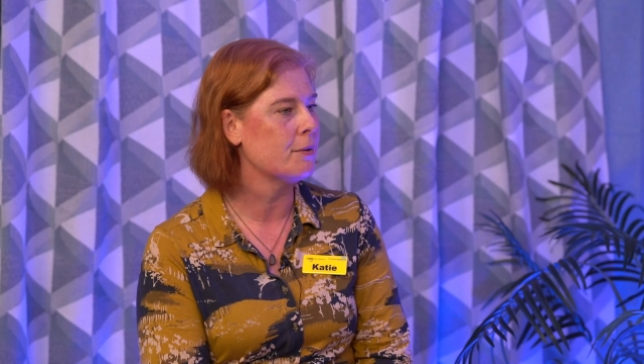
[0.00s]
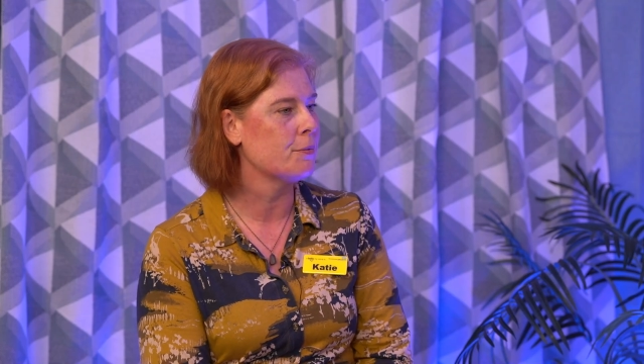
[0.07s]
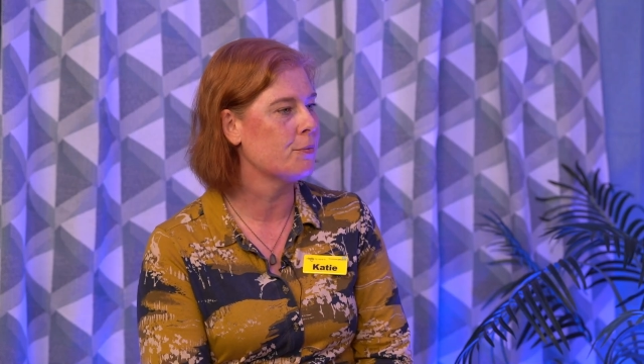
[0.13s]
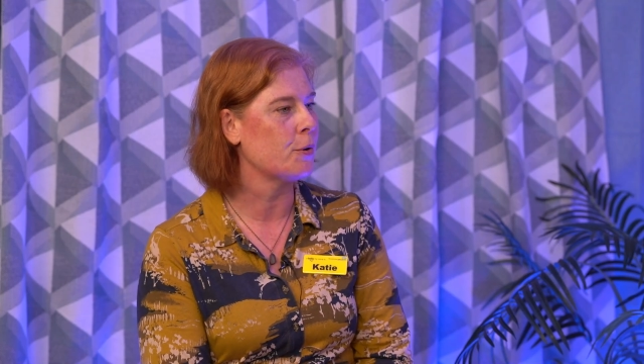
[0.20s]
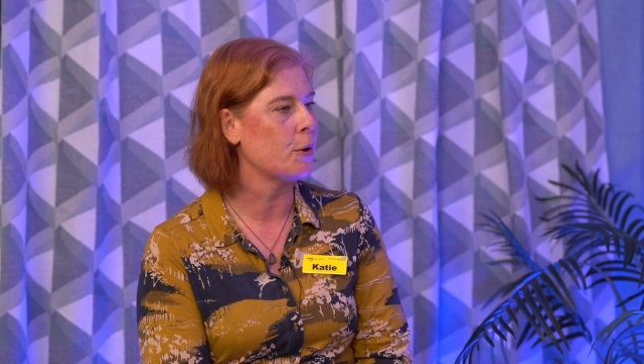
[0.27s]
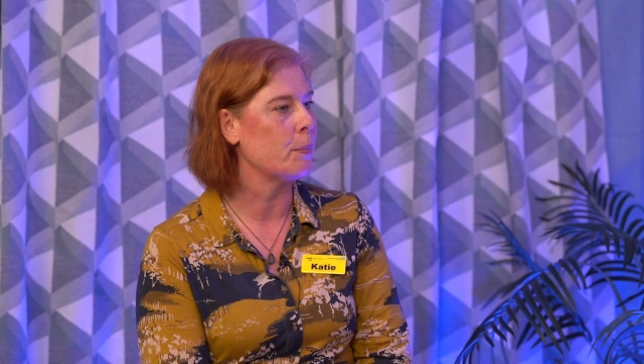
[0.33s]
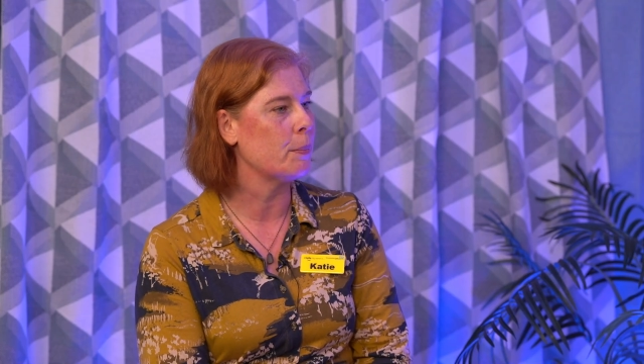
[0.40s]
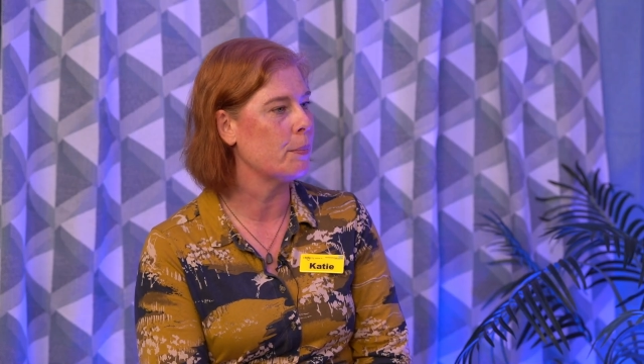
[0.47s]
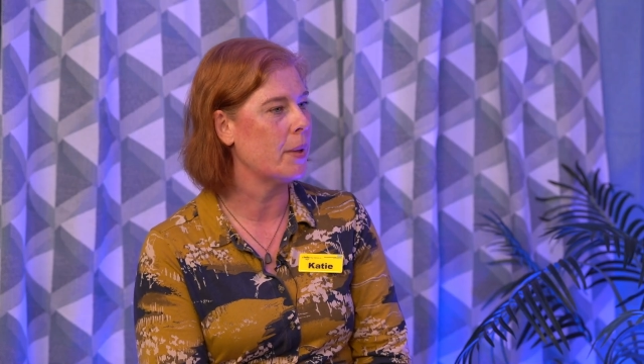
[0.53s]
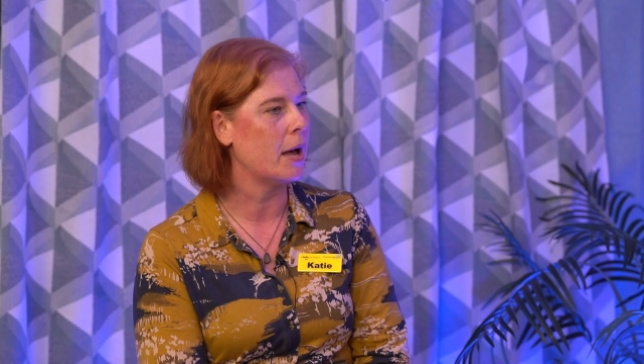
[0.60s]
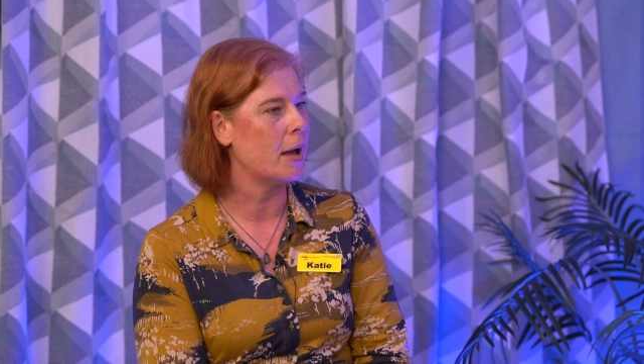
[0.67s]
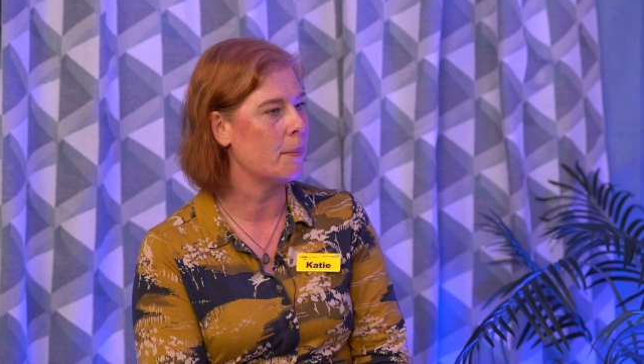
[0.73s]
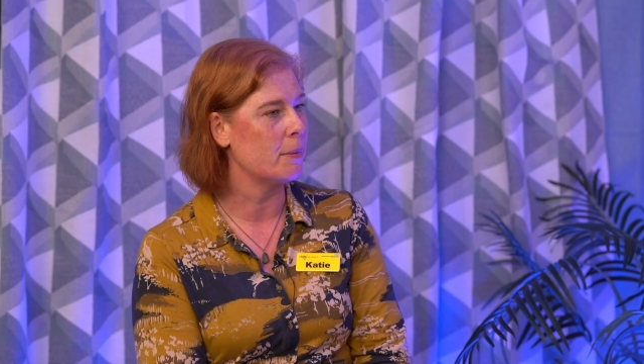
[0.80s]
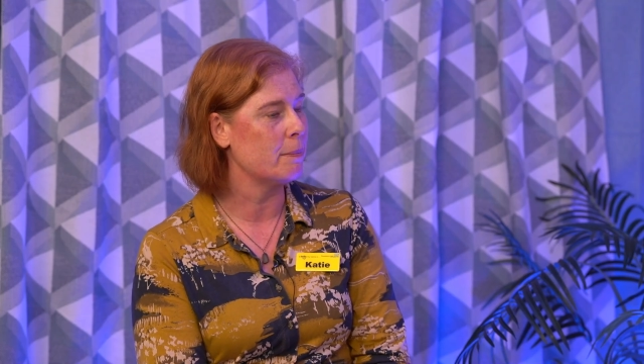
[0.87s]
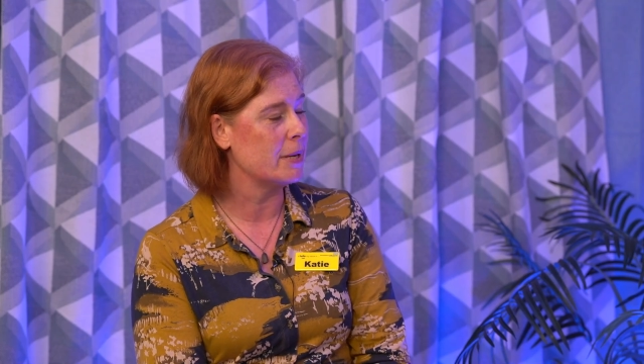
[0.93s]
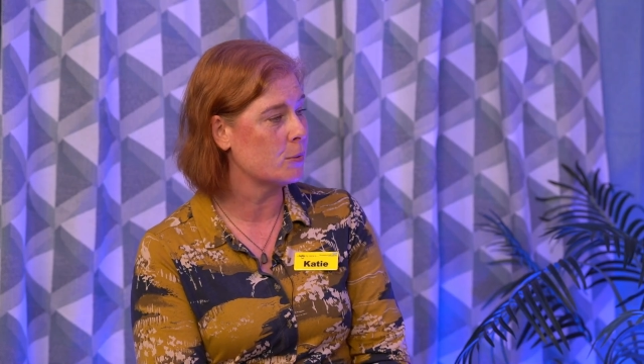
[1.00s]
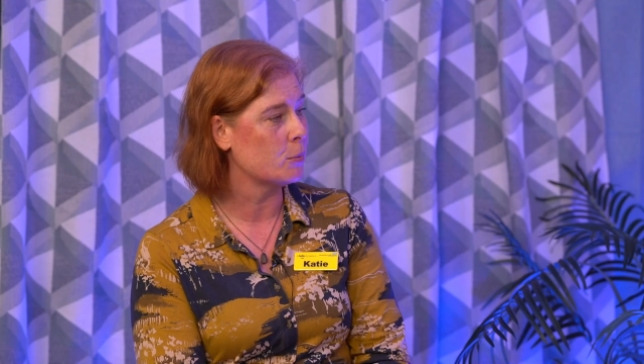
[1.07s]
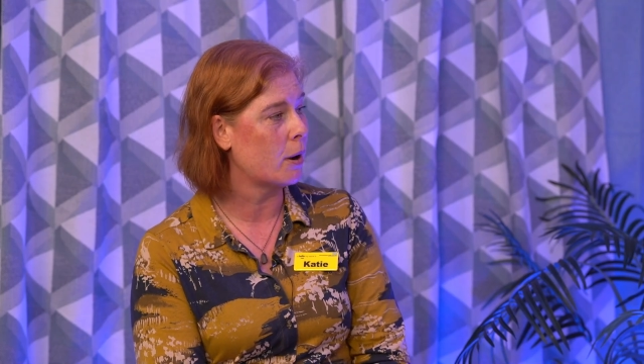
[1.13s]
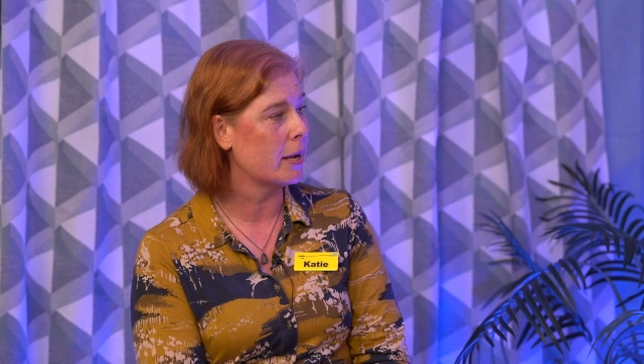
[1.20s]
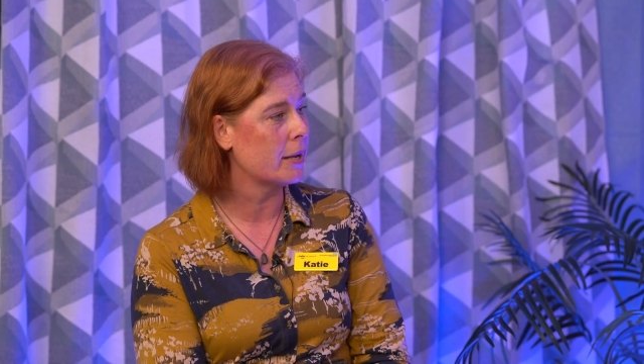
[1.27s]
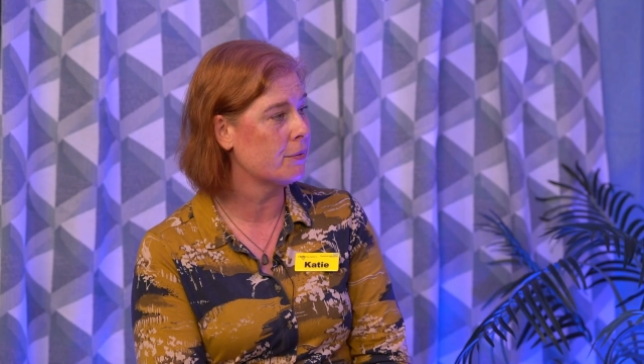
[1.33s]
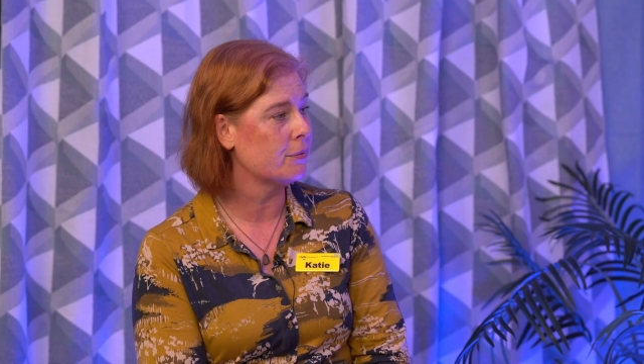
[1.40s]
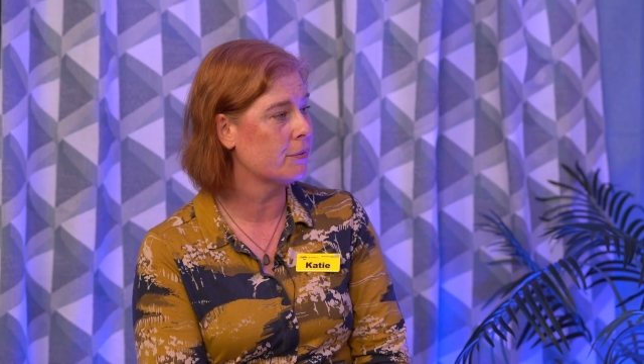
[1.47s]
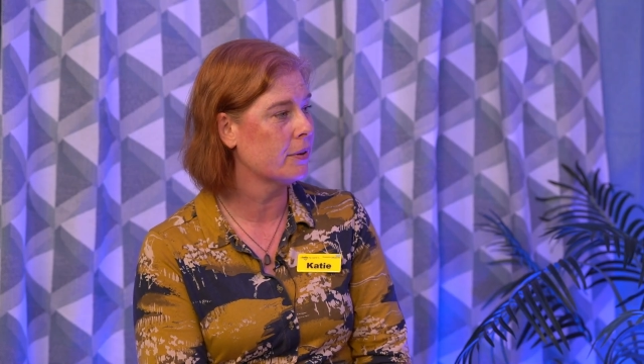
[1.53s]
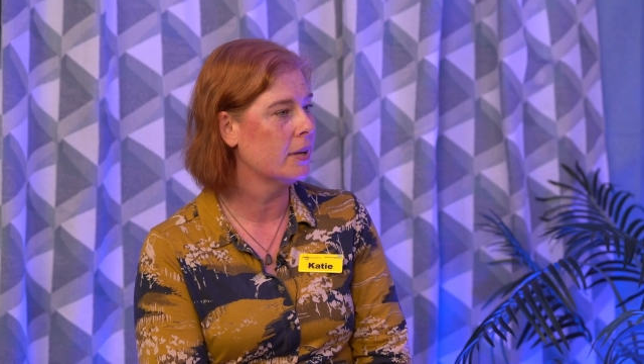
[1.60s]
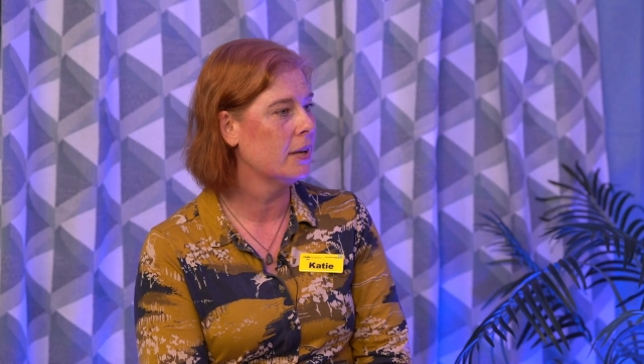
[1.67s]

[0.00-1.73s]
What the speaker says: from midwife,